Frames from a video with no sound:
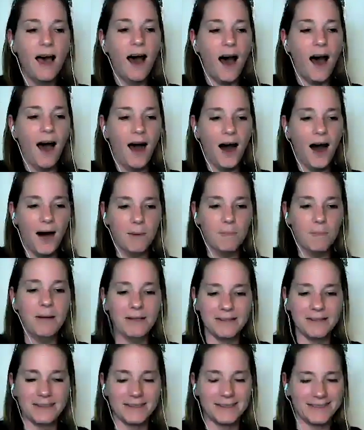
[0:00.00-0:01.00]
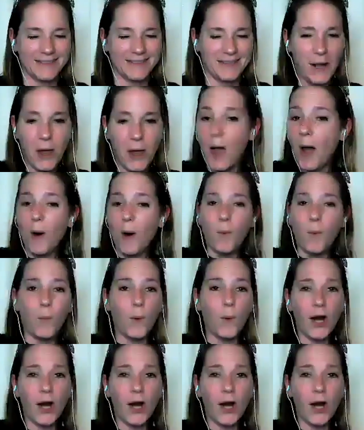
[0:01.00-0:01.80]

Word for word: Um, We're